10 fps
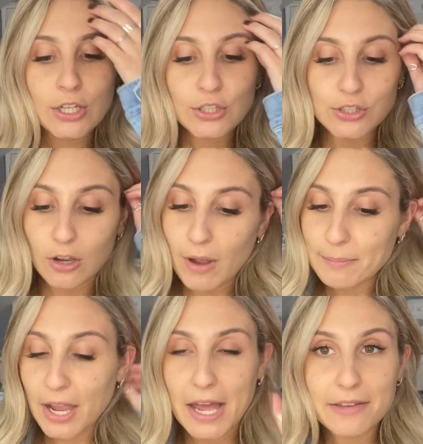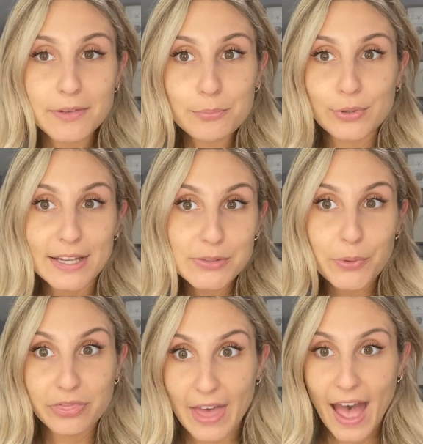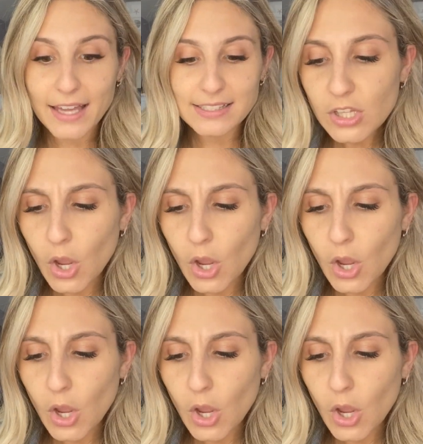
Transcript: So I'm kind of impressed with that.